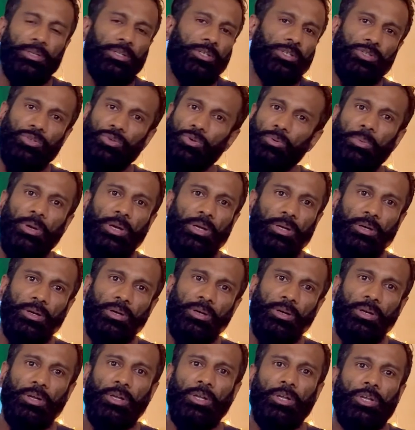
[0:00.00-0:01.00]
is no matter,
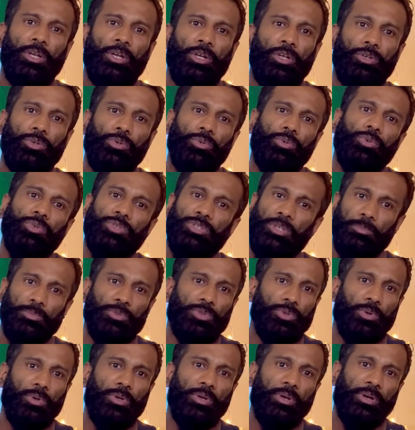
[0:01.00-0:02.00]
you do some
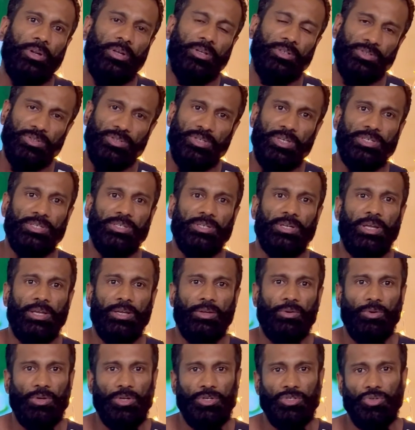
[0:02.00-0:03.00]
shoulder exercise like
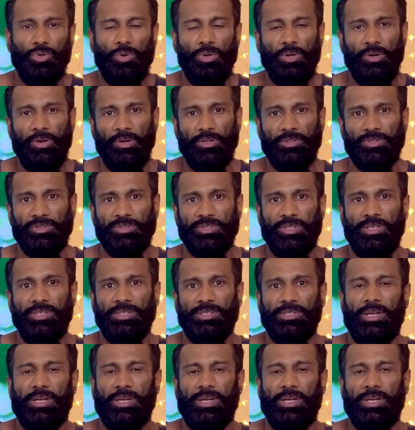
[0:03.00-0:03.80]
rear shoulder exercise